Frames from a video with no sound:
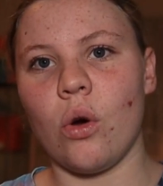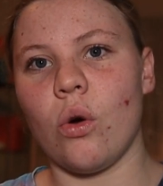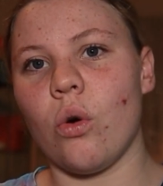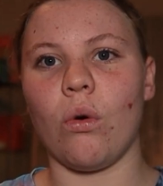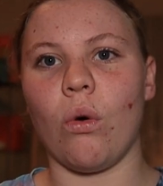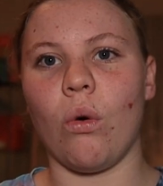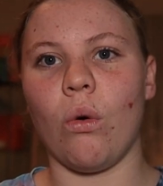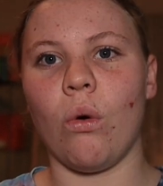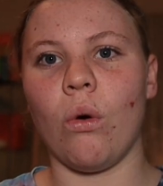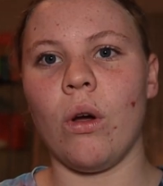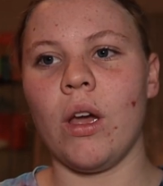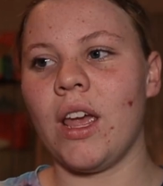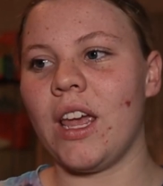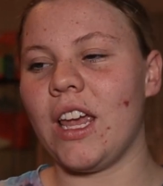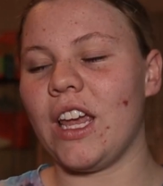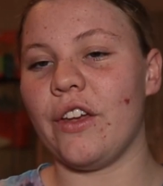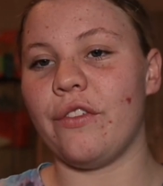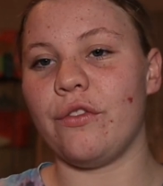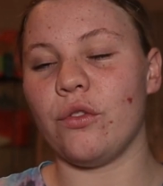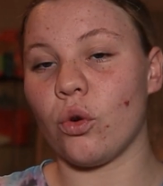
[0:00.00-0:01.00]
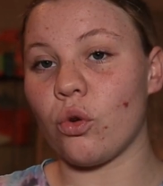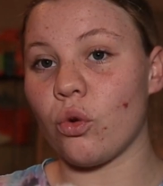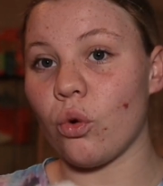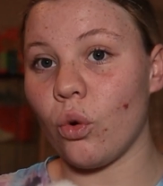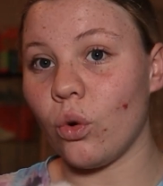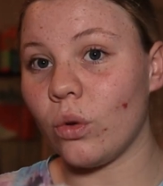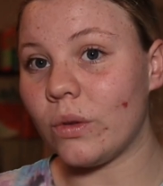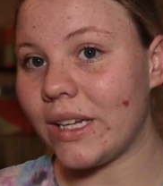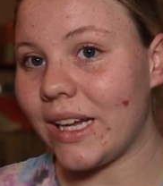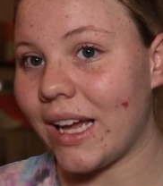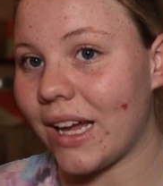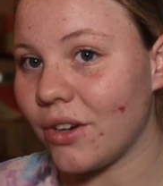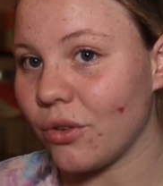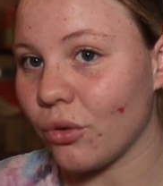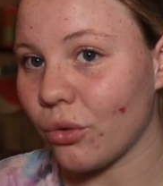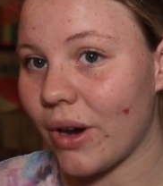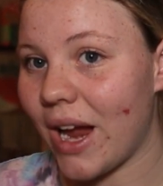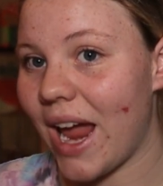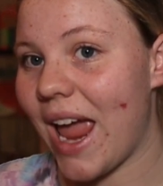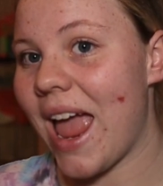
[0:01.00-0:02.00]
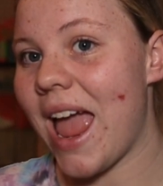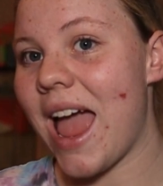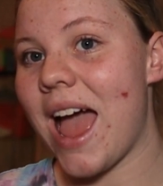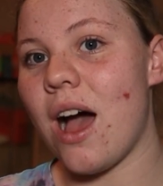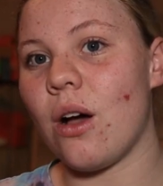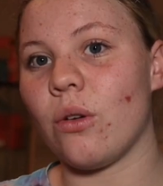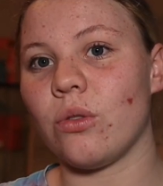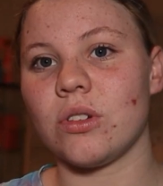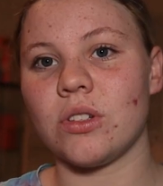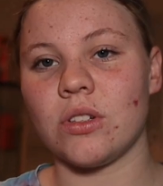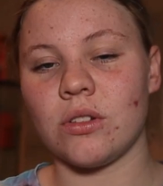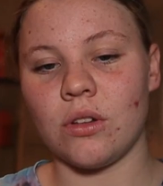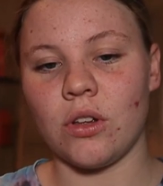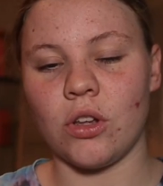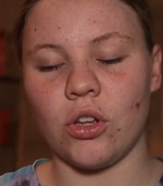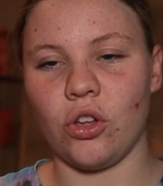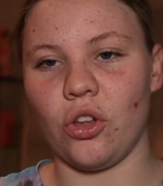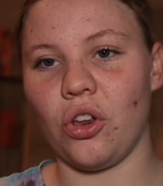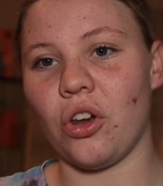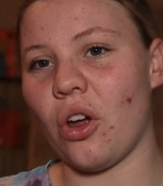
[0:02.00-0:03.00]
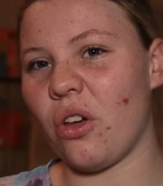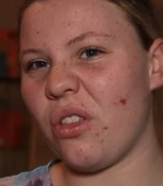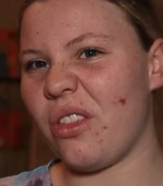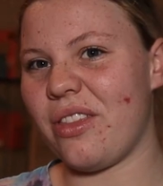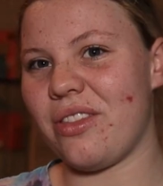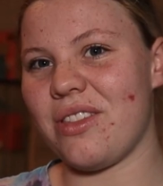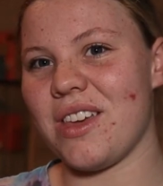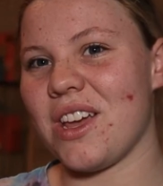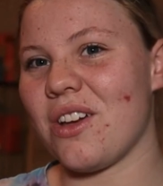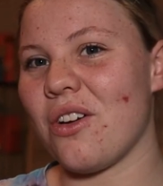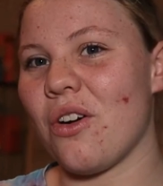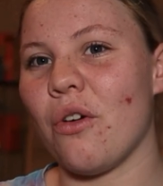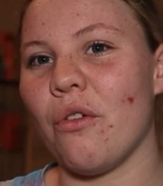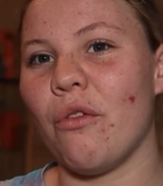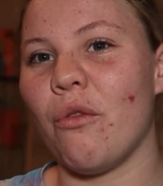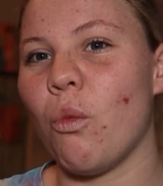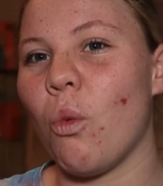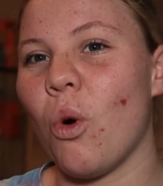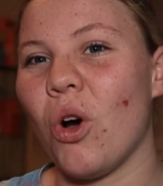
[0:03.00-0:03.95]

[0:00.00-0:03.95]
or if you're crawling under a house, you don't think of